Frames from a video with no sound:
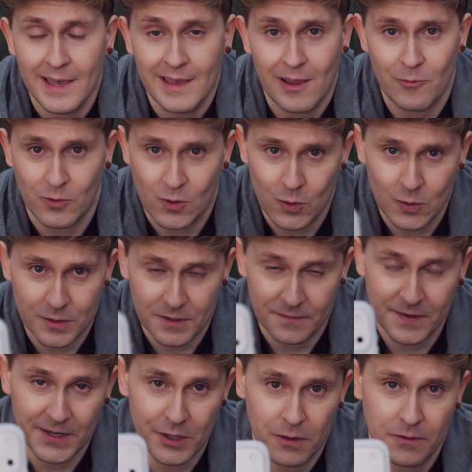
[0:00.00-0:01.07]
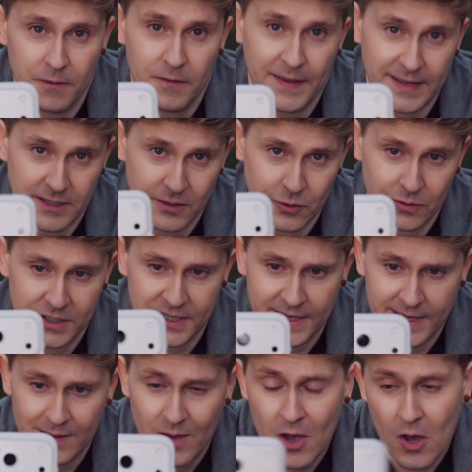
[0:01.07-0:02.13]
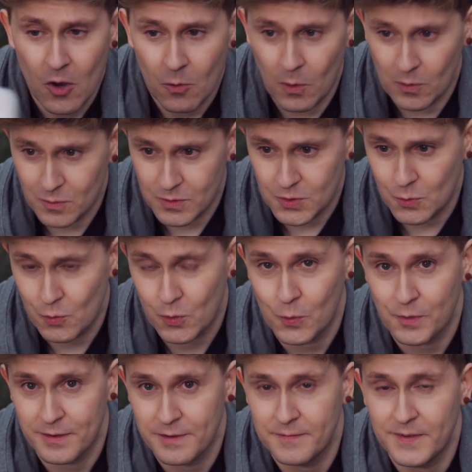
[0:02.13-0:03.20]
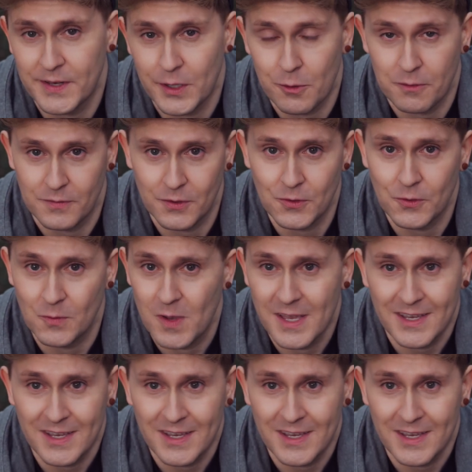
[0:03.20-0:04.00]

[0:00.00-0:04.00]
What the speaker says: It records a video of the things that you're seeing while also recording a video of you.